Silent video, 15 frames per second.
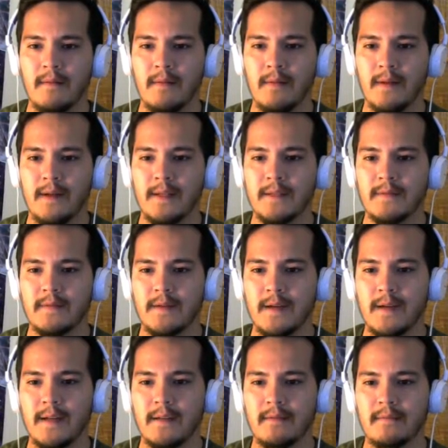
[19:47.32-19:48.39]
That's
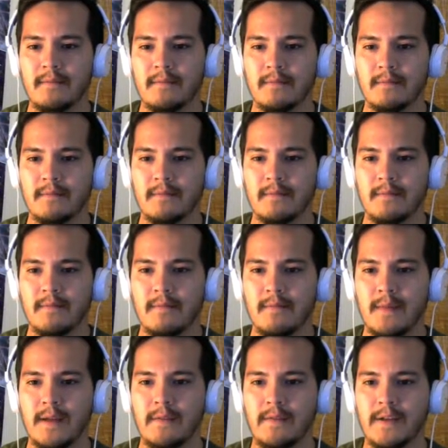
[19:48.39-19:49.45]
fine.
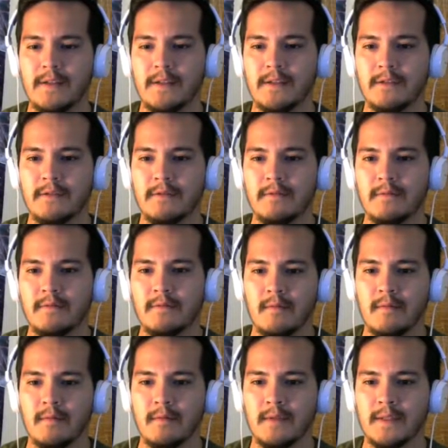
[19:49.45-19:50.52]
Main phase two.
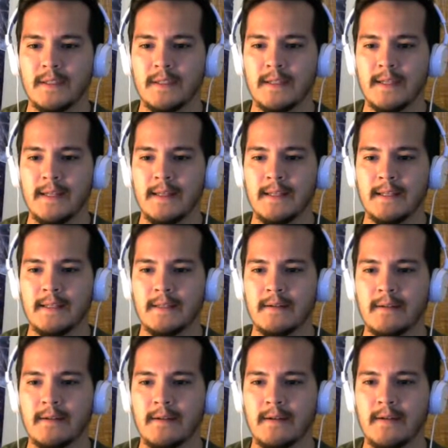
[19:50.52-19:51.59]
We'll set this
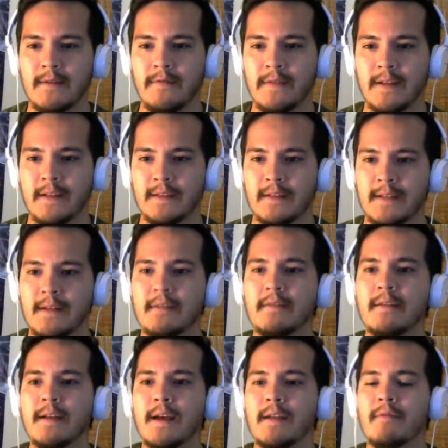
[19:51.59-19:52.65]
card face down,
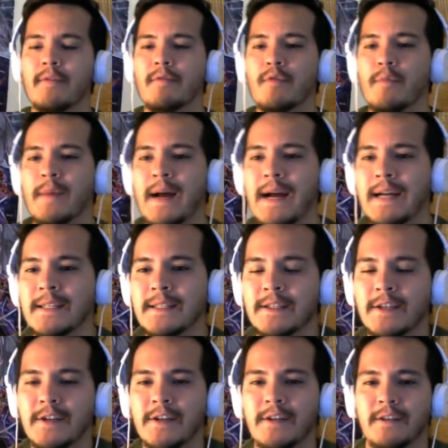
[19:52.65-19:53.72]
and we will pass
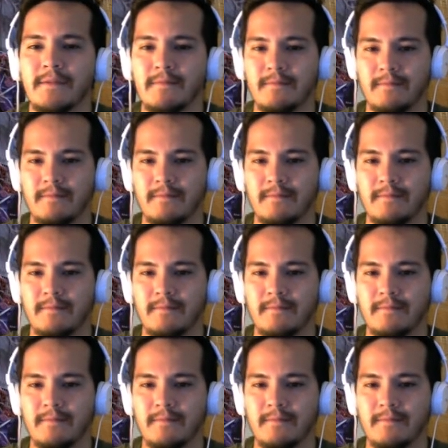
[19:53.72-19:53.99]
turn.